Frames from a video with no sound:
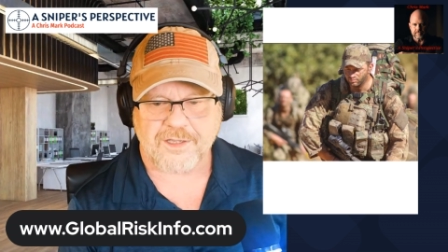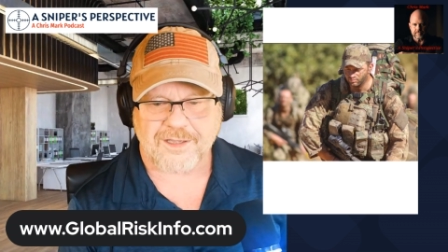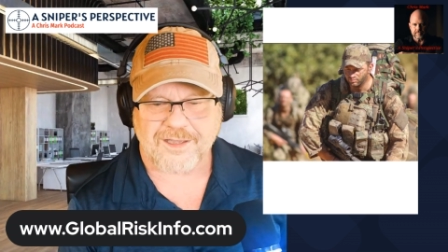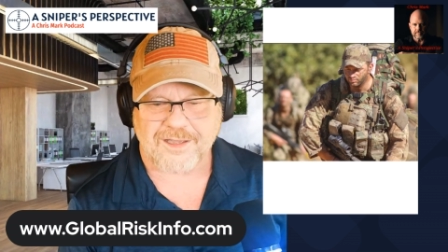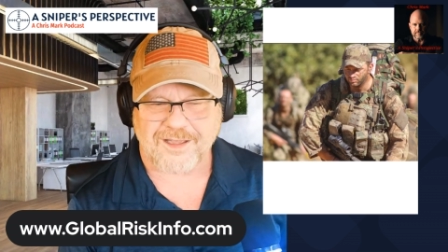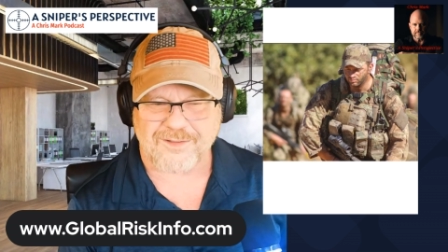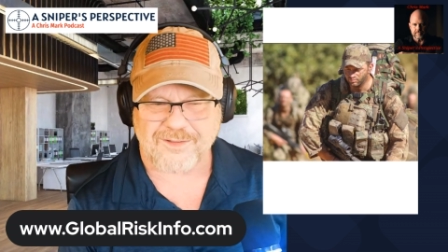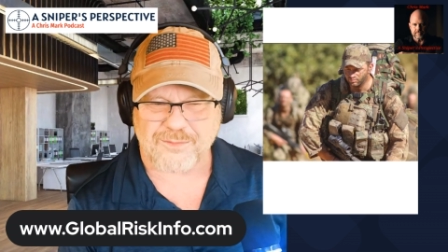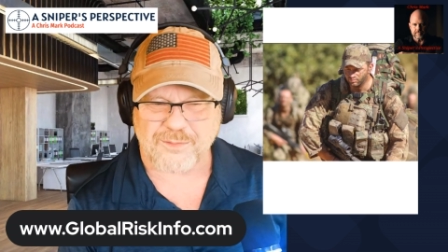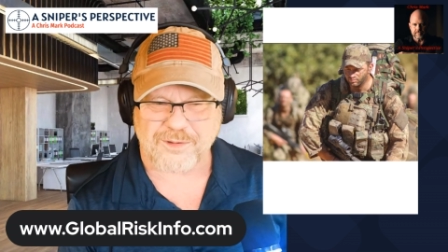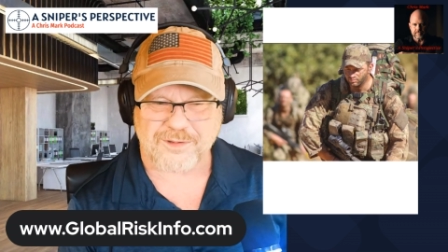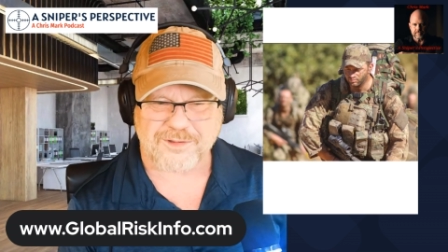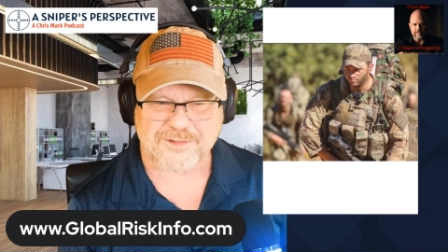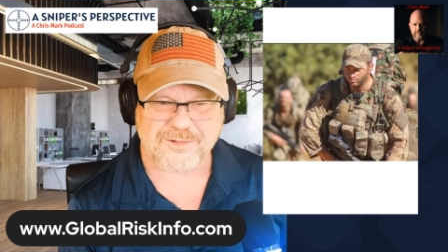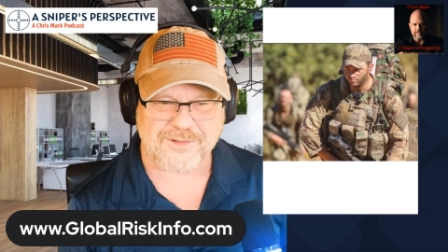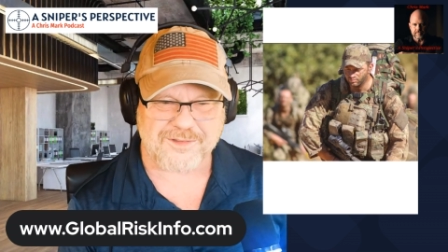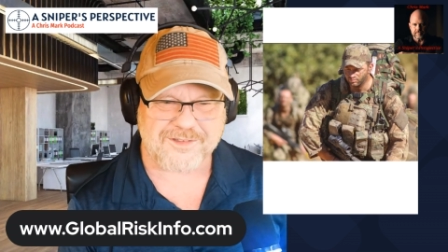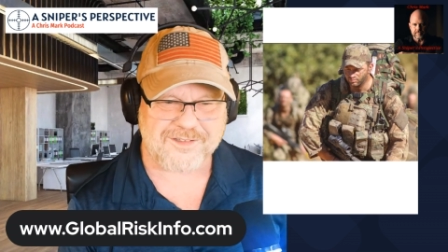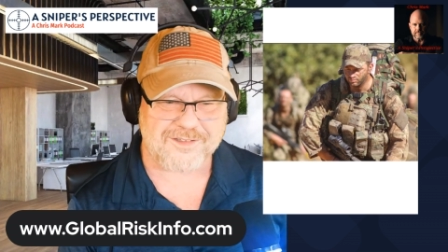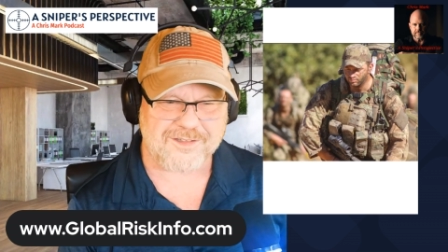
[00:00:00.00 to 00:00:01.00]
I've worked
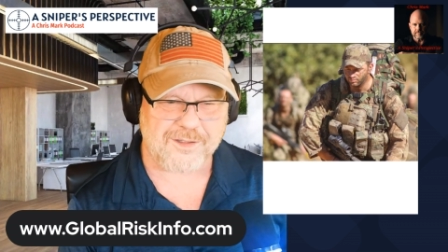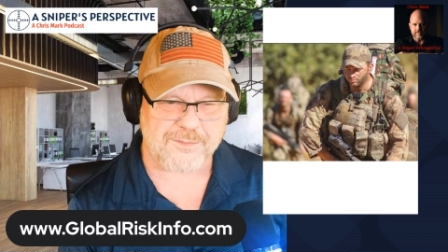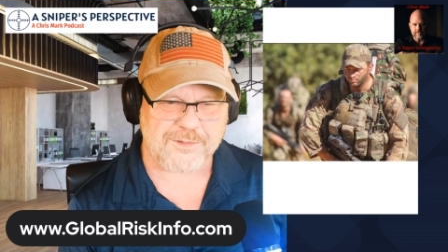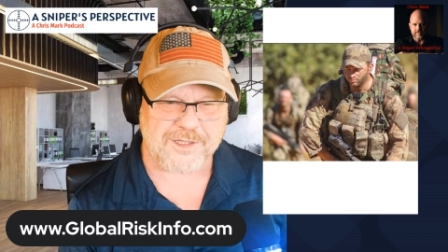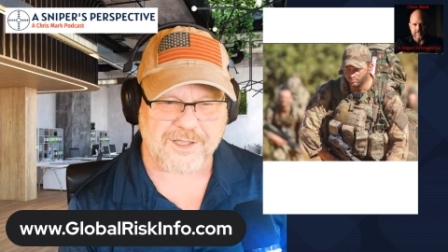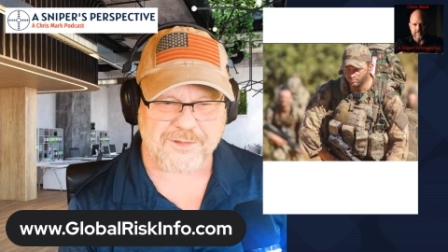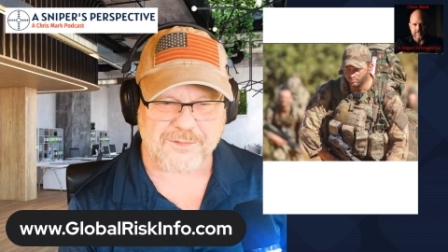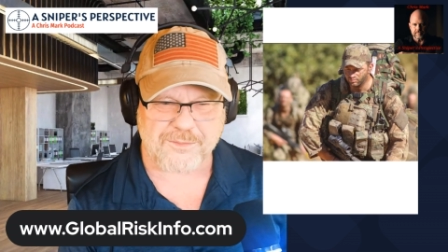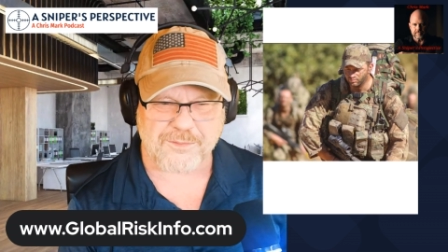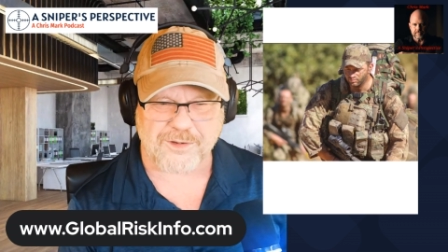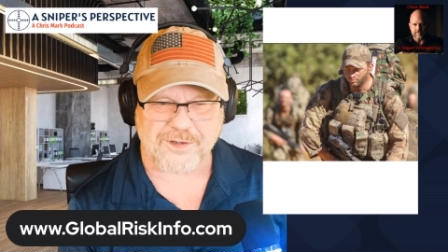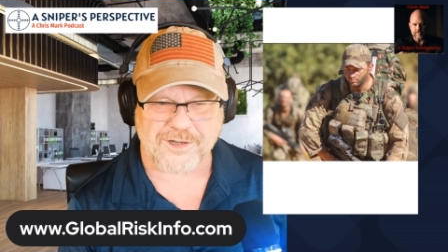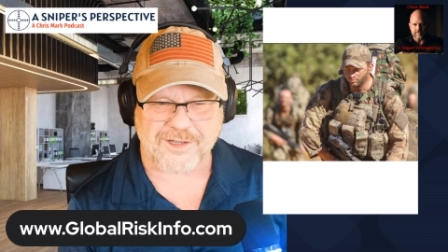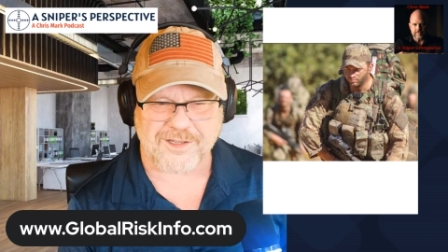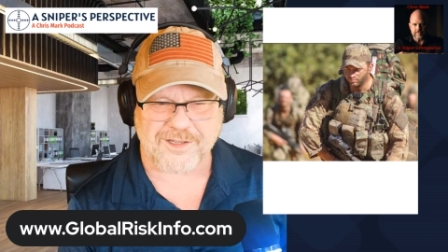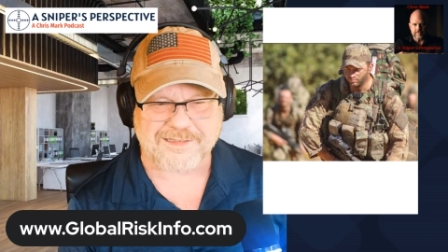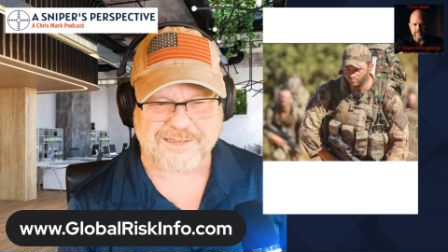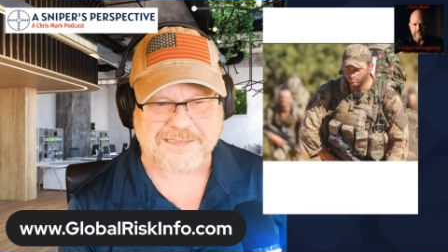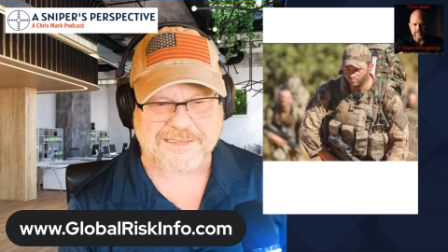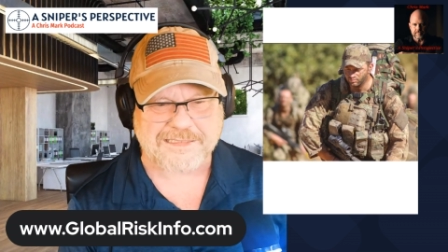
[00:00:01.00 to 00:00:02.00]
with some of the other
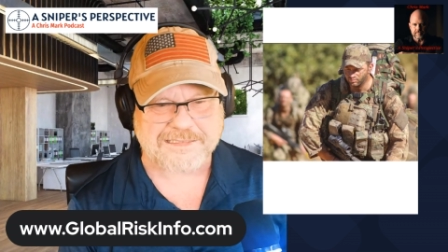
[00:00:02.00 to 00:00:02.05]
Marines.